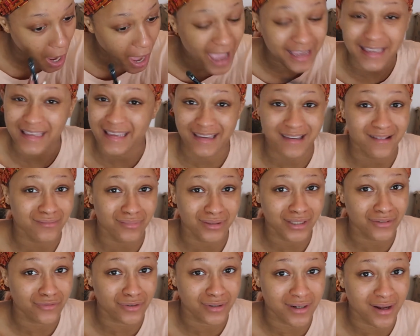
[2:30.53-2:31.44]
I can't
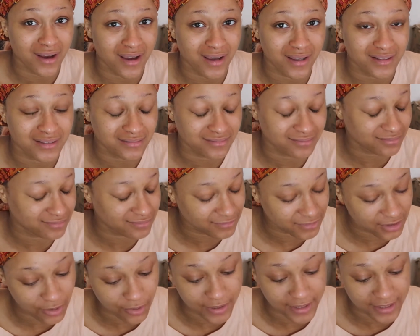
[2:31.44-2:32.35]
believe we're not
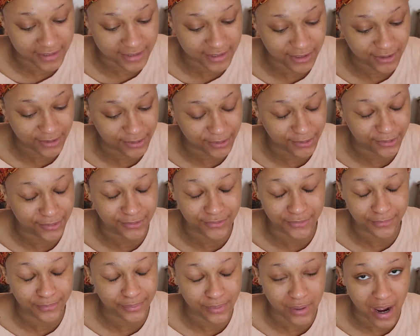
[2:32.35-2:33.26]
going
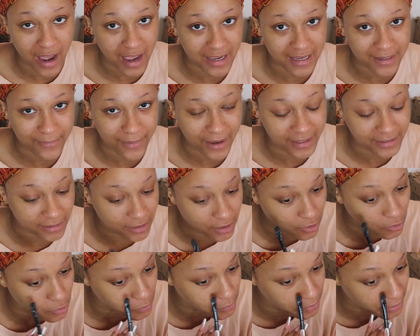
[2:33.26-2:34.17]
to prime, I know,